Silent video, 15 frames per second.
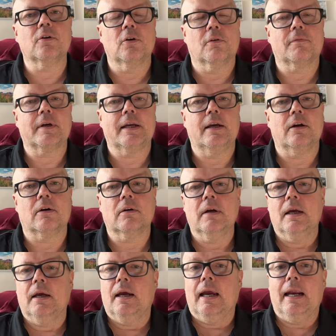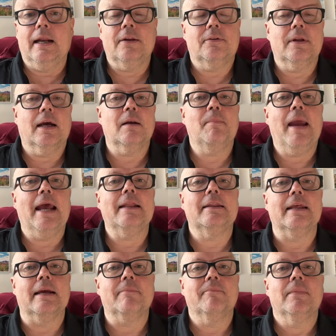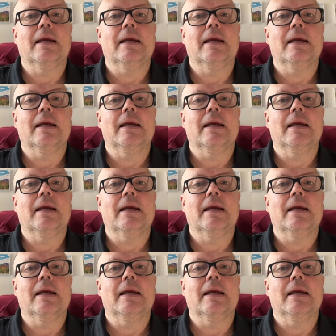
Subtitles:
over here, and it's not a bad thing.